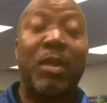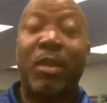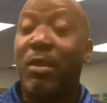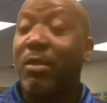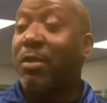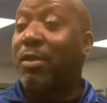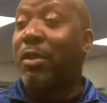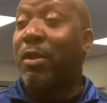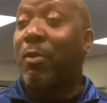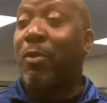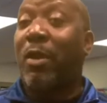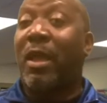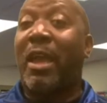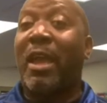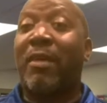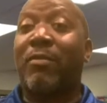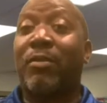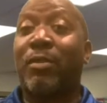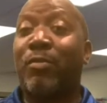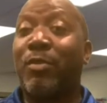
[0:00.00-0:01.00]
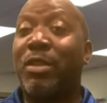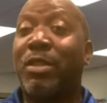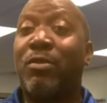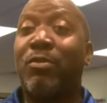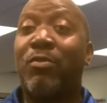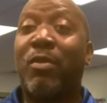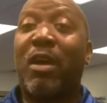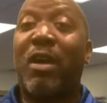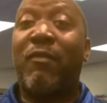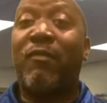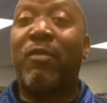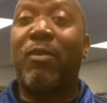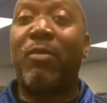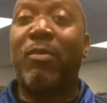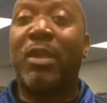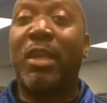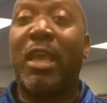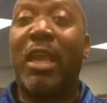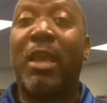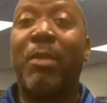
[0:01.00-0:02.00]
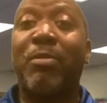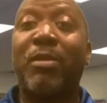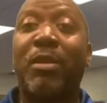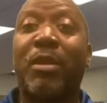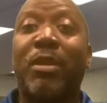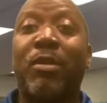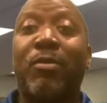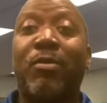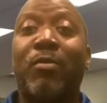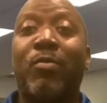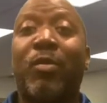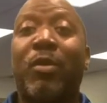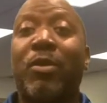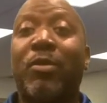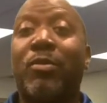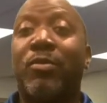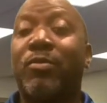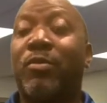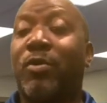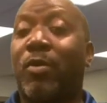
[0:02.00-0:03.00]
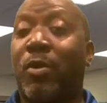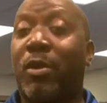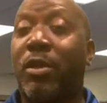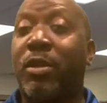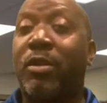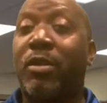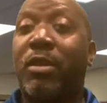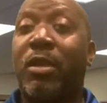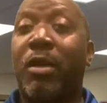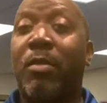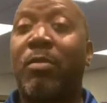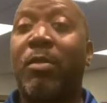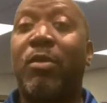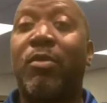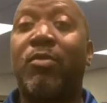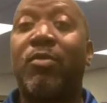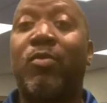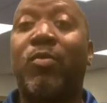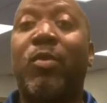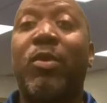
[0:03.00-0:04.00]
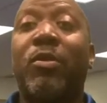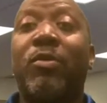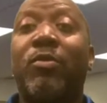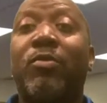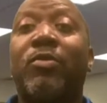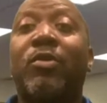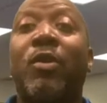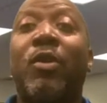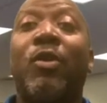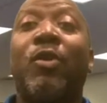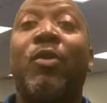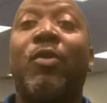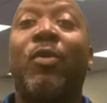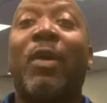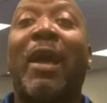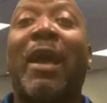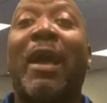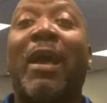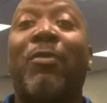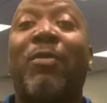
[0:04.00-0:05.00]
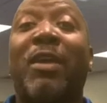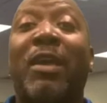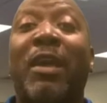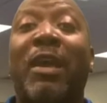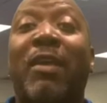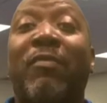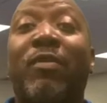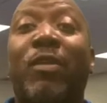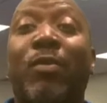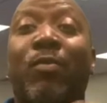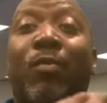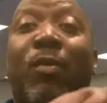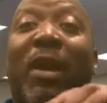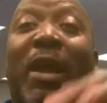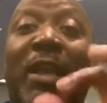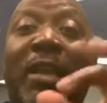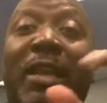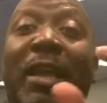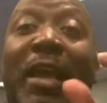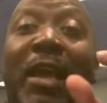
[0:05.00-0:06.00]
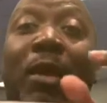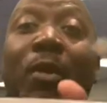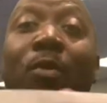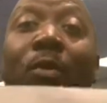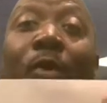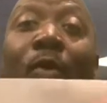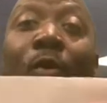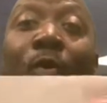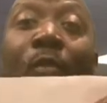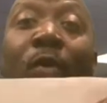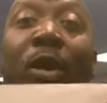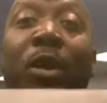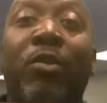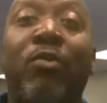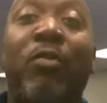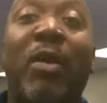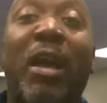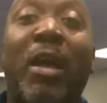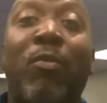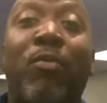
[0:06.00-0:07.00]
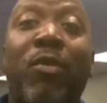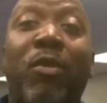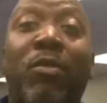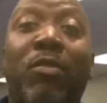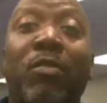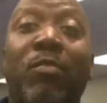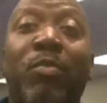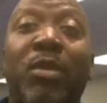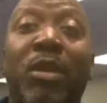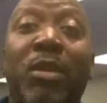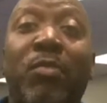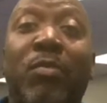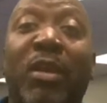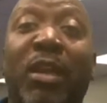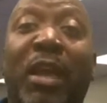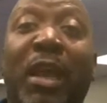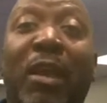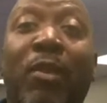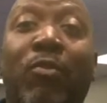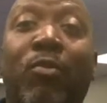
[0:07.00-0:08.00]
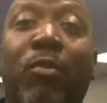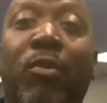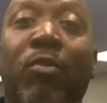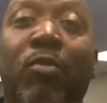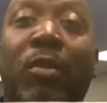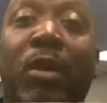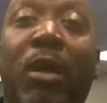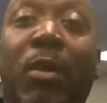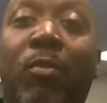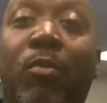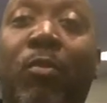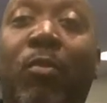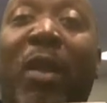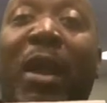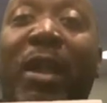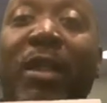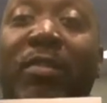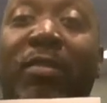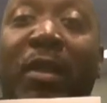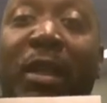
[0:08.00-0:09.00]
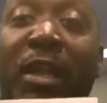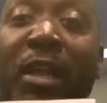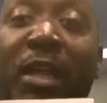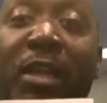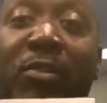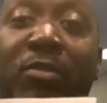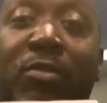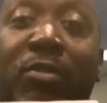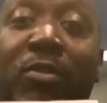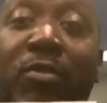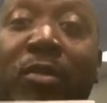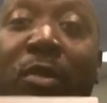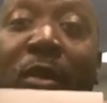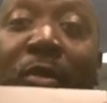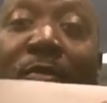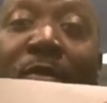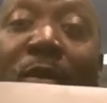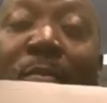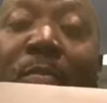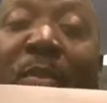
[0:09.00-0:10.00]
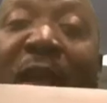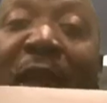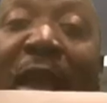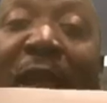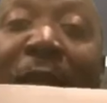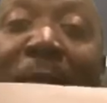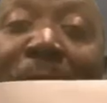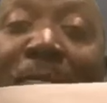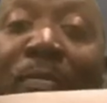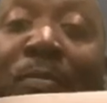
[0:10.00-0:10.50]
So after we do our vocabulary words or look up those words, I would have them write down, what do I want to be when I grow up? Write the answers on the back.